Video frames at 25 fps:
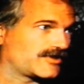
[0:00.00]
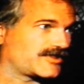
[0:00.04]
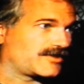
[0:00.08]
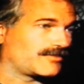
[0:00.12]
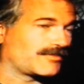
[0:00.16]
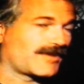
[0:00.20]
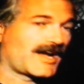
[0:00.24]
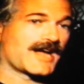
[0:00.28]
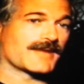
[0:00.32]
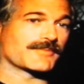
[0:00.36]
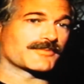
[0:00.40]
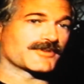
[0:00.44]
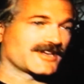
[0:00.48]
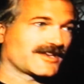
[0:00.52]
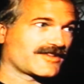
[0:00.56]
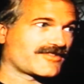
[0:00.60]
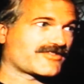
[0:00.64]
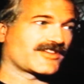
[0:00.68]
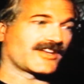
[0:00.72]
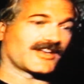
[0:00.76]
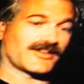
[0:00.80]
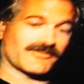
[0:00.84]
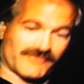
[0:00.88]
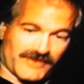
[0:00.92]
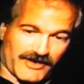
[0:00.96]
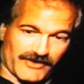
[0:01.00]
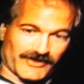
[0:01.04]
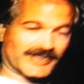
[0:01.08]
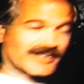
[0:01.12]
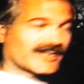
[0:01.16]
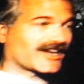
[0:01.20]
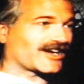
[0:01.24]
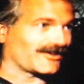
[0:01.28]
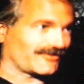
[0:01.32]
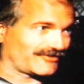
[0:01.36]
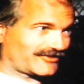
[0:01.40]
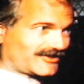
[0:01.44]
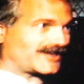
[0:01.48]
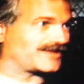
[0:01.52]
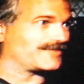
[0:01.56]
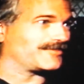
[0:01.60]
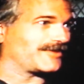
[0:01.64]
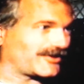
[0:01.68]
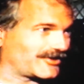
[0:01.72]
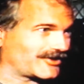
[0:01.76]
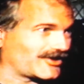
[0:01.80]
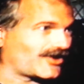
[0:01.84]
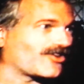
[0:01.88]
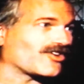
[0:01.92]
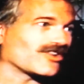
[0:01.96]
Councilor Jack Layton is chair of
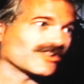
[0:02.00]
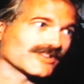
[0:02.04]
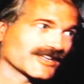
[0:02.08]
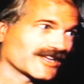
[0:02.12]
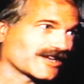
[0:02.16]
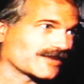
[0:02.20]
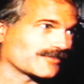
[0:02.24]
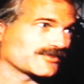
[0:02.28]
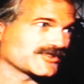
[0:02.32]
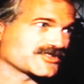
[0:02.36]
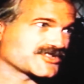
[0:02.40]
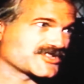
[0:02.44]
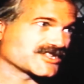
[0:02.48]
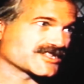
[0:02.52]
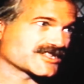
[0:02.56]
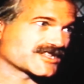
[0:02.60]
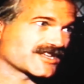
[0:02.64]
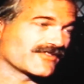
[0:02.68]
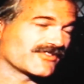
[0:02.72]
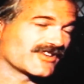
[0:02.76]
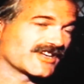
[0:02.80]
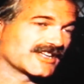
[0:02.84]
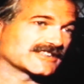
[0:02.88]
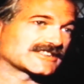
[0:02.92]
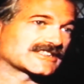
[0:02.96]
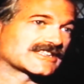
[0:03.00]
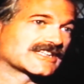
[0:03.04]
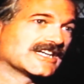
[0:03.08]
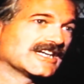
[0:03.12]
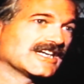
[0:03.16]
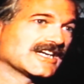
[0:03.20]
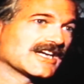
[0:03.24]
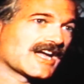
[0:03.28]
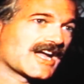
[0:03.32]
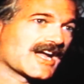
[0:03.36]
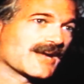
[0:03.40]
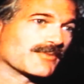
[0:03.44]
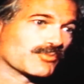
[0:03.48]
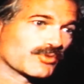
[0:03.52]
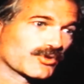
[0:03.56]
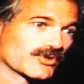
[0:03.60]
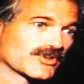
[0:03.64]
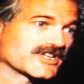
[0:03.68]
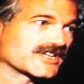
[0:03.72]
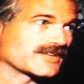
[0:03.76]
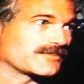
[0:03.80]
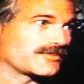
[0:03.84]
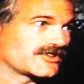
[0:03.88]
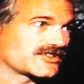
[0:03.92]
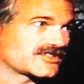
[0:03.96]
Metro's Transportation Committee. I'm
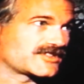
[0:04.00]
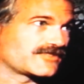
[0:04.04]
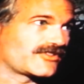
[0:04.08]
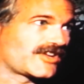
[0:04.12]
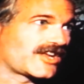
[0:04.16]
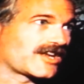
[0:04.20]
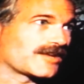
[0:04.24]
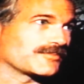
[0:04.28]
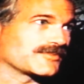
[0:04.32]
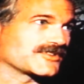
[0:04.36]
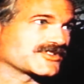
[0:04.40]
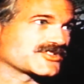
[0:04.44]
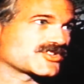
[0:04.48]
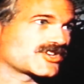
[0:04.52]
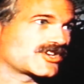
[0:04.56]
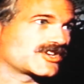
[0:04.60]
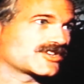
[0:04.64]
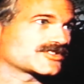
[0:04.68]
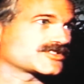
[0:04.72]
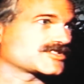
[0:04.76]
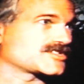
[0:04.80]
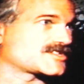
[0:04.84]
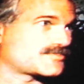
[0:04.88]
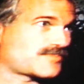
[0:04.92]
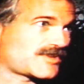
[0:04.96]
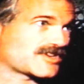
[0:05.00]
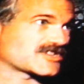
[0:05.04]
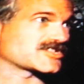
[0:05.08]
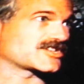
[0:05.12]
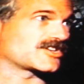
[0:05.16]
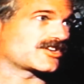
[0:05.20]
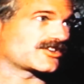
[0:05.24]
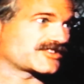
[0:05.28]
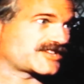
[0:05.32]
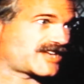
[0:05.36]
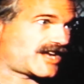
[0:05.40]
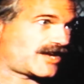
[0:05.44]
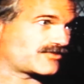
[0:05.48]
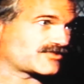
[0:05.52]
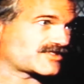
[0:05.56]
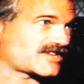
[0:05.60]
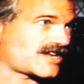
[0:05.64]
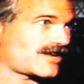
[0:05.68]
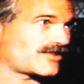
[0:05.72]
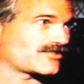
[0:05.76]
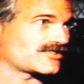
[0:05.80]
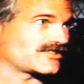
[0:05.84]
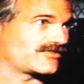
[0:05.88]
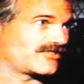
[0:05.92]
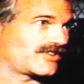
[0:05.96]
worried about development charges, especially on
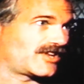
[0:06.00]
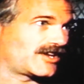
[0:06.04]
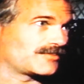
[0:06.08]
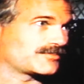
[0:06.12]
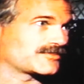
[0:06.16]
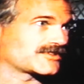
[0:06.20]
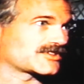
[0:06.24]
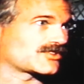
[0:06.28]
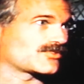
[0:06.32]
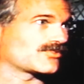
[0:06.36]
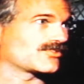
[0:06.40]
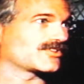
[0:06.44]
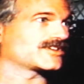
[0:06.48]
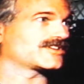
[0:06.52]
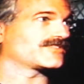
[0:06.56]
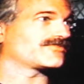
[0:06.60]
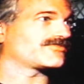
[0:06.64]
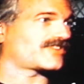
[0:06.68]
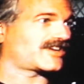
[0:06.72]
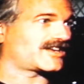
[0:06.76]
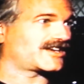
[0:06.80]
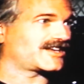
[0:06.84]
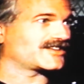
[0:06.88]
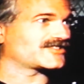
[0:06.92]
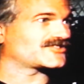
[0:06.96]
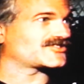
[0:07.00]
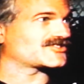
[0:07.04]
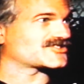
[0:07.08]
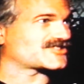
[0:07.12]
downtown development, going to finance the